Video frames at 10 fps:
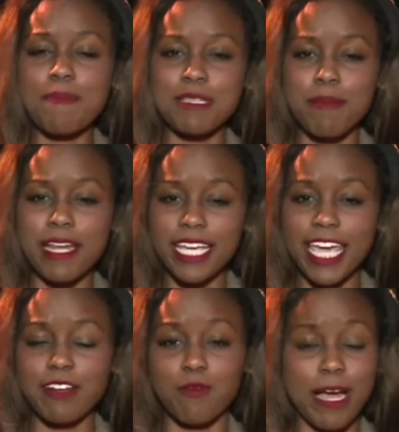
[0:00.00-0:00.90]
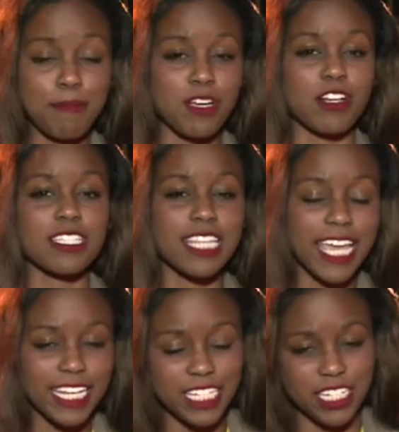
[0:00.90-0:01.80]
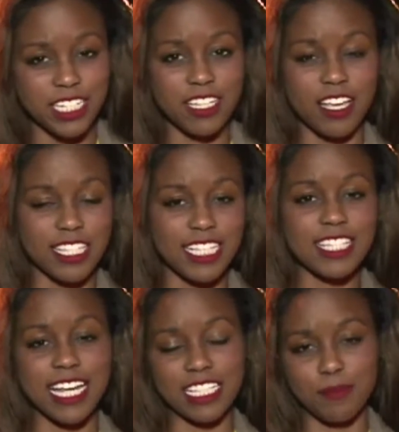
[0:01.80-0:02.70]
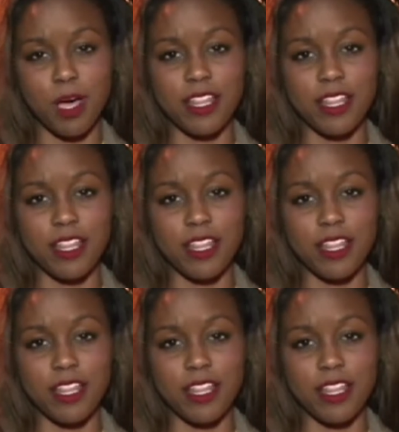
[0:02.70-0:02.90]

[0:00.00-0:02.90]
reps and Medicaid reps are slated to discuss this next